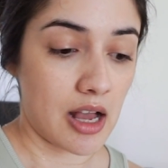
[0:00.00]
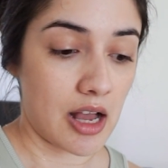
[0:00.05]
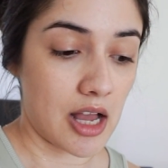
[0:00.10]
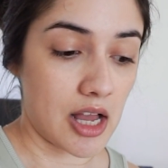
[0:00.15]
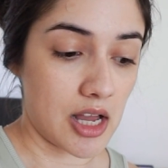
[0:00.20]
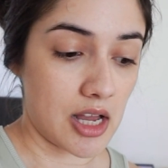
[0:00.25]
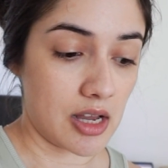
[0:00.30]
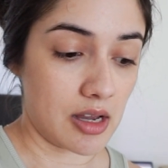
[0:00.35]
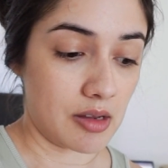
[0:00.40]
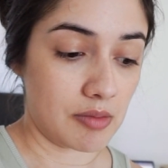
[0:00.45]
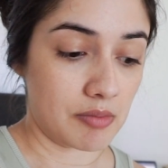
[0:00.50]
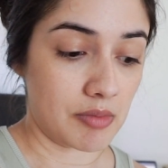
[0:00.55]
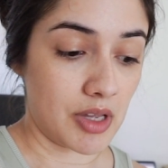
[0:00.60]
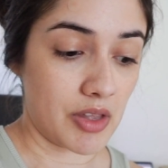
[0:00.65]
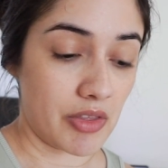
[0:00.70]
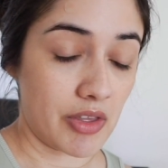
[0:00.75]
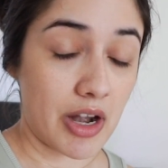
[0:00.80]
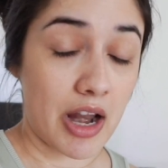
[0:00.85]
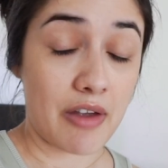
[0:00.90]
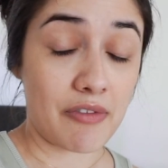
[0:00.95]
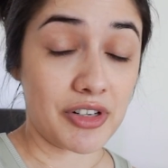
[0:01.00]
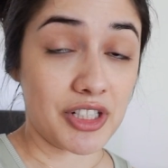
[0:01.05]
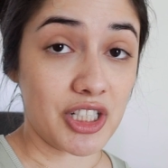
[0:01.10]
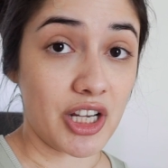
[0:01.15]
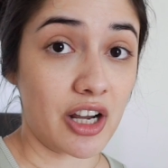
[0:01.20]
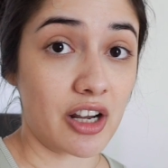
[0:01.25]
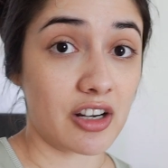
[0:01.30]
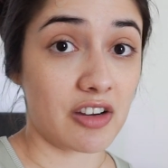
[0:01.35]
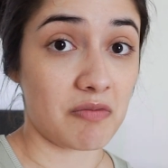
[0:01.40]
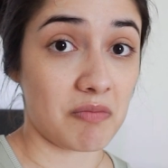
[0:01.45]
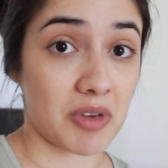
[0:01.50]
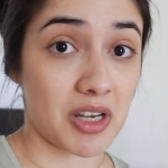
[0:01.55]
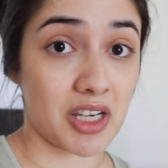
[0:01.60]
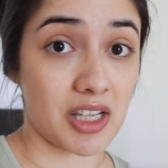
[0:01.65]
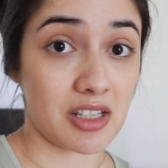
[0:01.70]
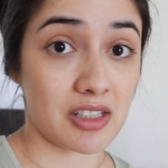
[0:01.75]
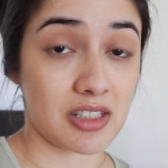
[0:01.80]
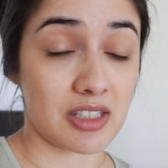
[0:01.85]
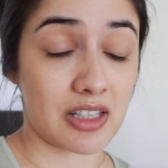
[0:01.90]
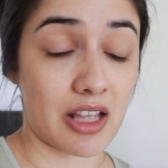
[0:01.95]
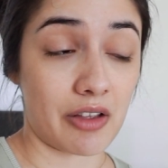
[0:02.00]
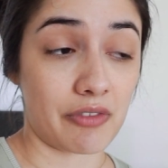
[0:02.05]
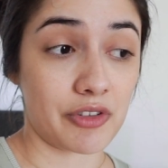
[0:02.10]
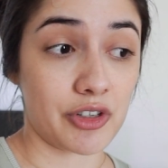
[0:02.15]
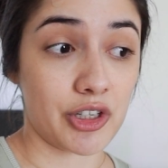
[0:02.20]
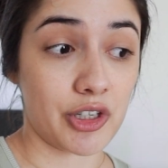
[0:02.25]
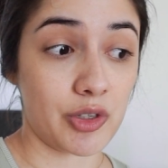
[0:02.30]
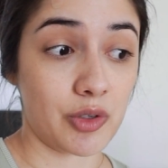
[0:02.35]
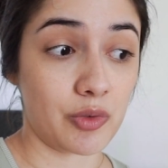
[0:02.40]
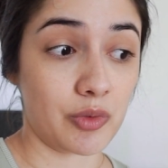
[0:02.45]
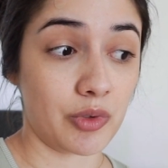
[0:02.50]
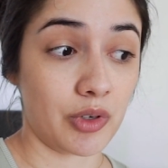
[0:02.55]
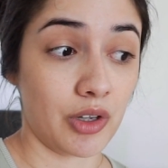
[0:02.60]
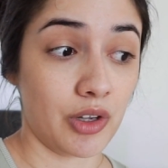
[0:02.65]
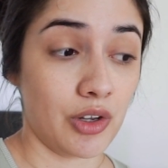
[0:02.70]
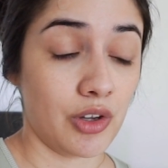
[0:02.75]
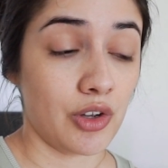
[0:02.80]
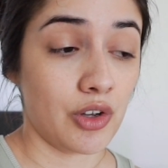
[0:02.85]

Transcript: and then I have a ton of meetings this afternoon